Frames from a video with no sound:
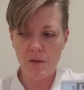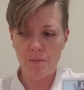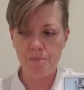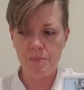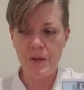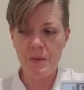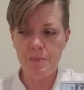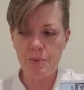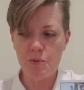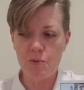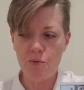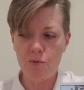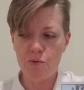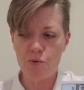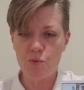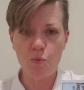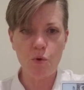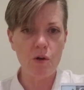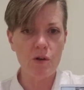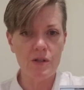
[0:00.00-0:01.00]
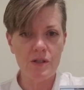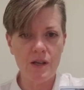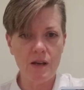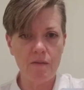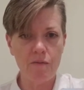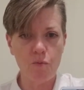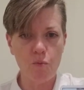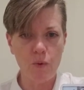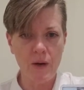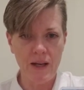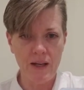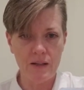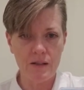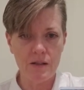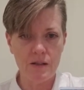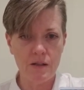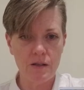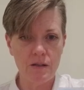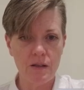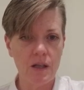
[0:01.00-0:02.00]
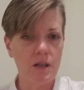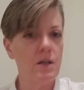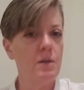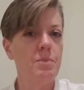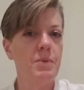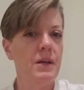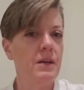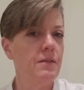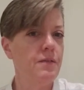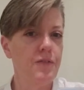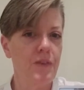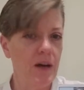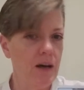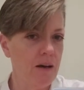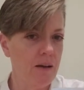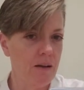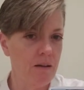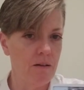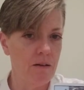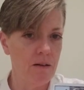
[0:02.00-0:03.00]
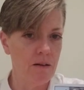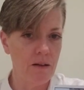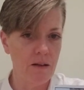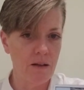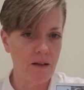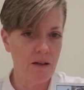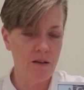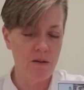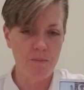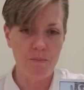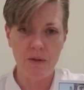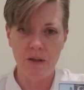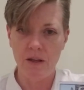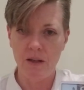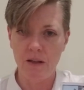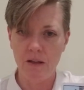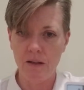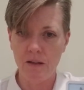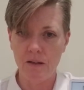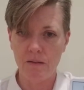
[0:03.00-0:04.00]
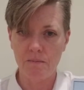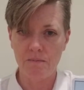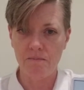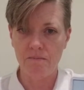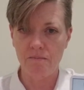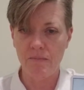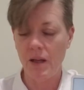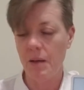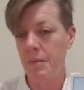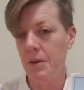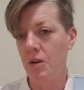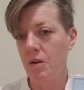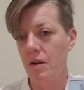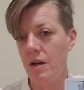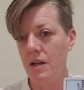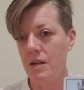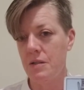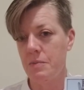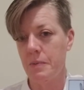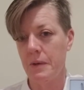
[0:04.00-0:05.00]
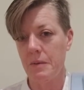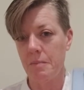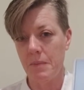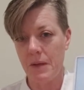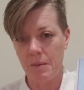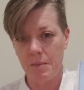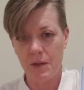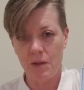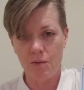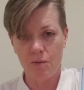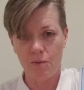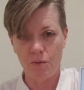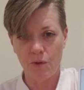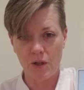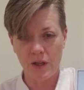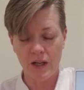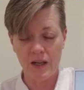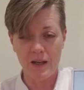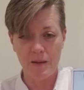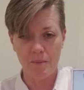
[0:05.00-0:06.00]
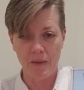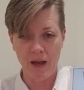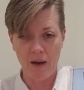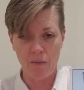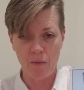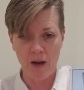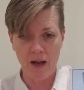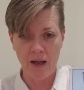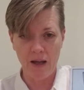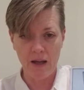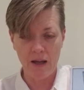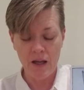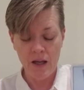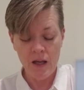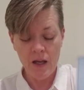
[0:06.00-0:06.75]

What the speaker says: People whose words have weight. It could be your father. It could be maybe your husband. Maybe you look at him that way.